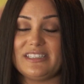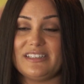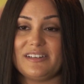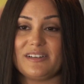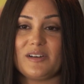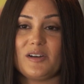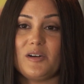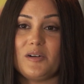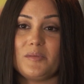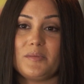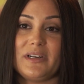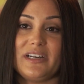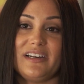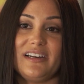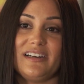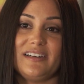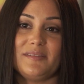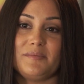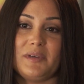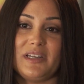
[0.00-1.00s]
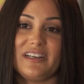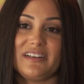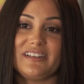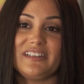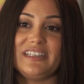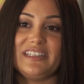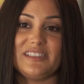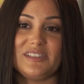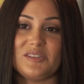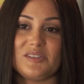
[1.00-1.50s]
in a coma,
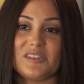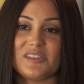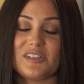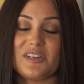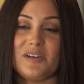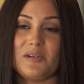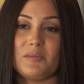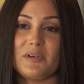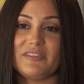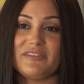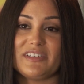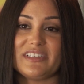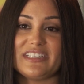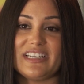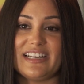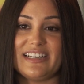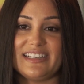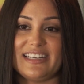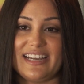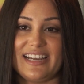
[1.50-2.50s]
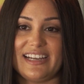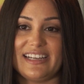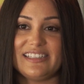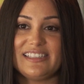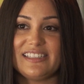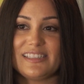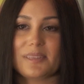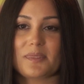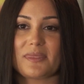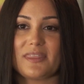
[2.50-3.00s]
medically induced coma for 10
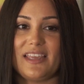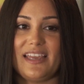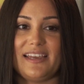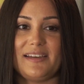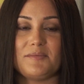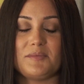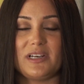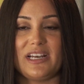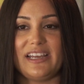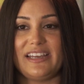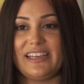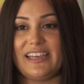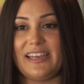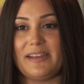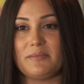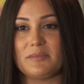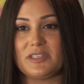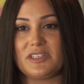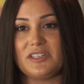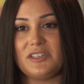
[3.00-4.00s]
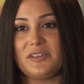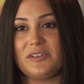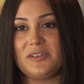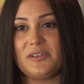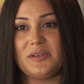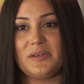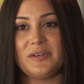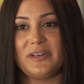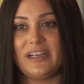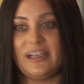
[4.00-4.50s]
days. And when I came to,
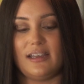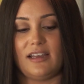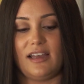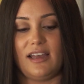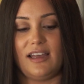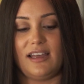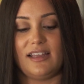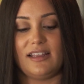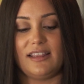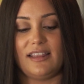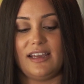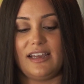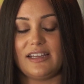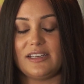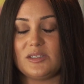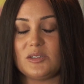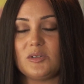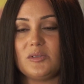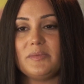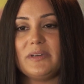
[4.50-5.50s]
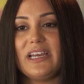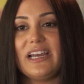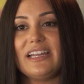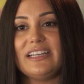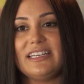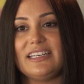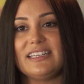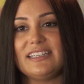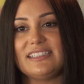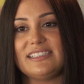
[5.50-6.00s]
uh, they had told me I
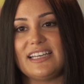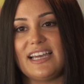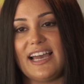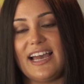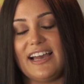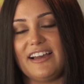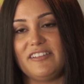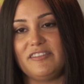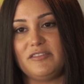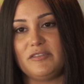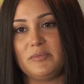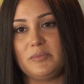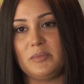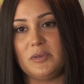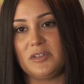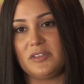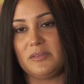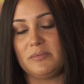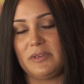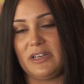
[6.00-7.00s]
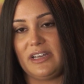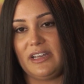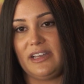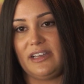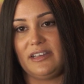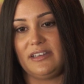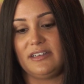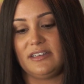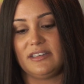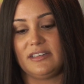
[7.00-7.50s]
needed to have both
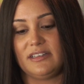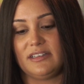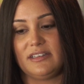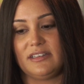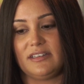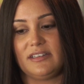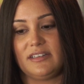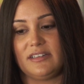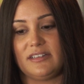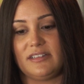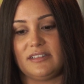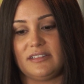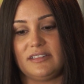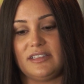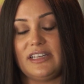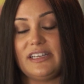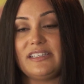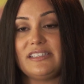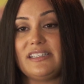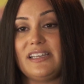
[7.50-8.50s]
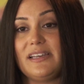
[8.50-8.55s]
my legs